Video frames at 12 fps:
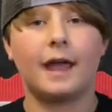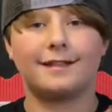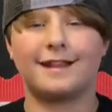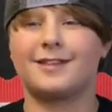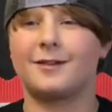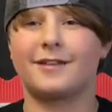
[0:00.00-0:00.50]

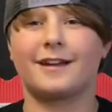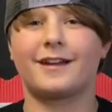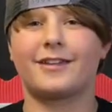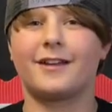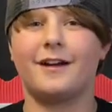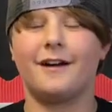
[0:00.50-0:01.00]
That sounds like a
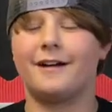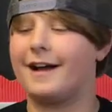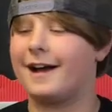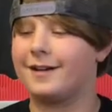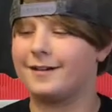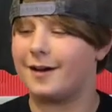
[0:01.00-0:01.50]
song,
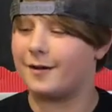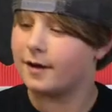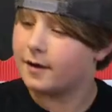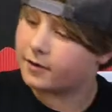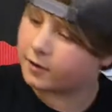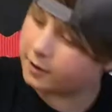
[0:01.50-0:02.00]
I don't know.
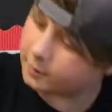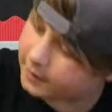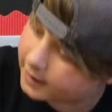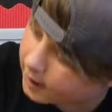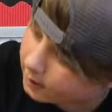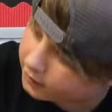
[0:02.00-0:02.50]
So here we
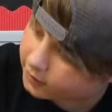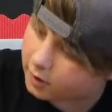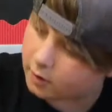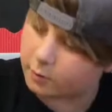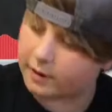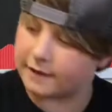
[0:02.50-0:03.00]
go.
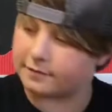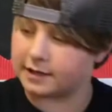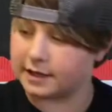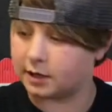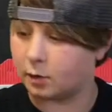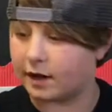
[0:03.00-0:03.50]
So we have the
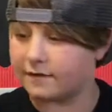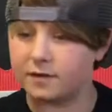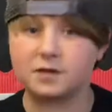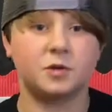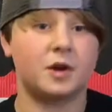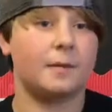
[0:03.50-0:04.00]
Nilla
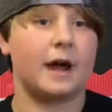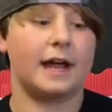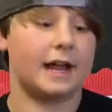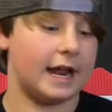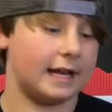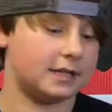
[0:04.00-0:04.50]
wafers, you can buy
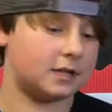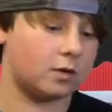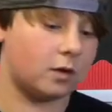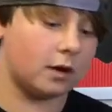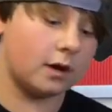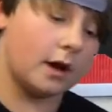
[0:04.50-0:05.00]
at any
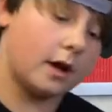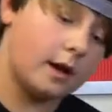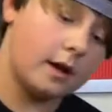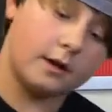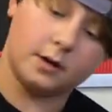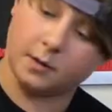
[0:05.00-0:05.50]
store,
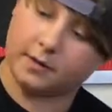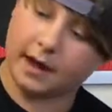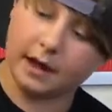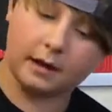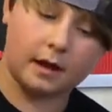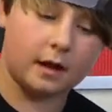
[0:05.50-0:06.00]

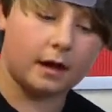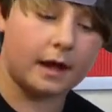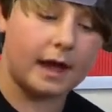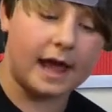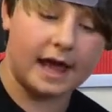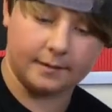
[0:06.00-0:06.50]
Nutella,
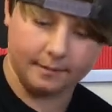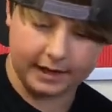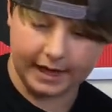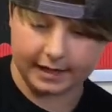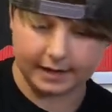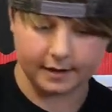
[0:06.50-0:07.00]
and
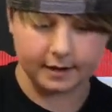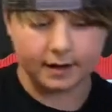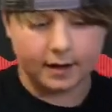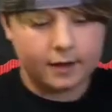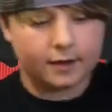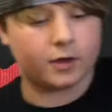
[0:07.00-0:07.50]
banana.
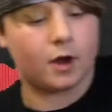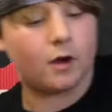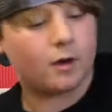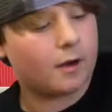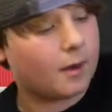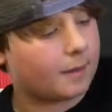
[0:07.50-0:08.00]

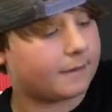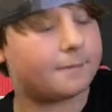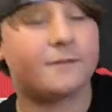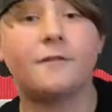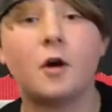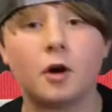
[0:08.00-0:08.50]
So, but
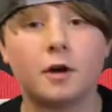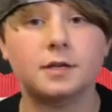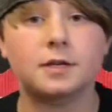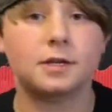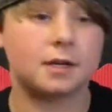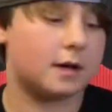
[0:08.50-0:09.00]

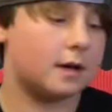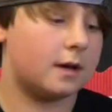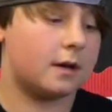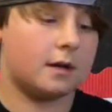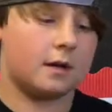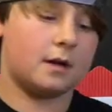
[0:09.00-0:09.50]
first,
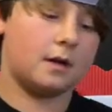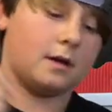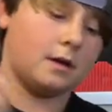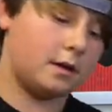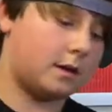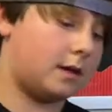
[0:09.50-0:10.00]

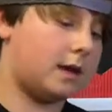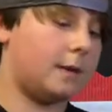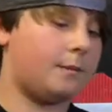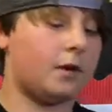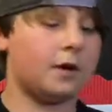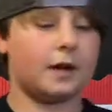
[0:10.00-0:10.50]

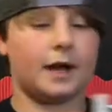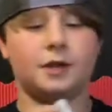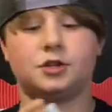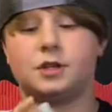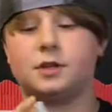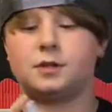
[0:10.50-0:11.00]
keep good
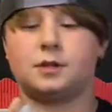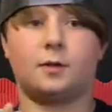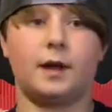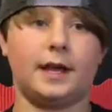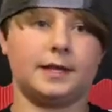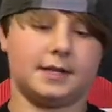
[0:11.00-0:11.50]
hygiene, so
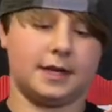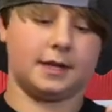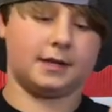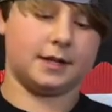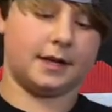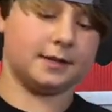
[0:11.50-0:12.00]
hand
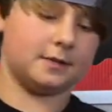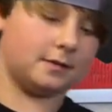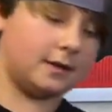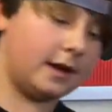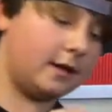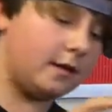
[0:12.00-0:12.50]
sanitizer
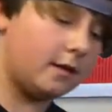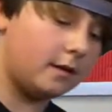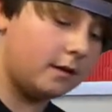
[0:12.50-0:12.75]
there.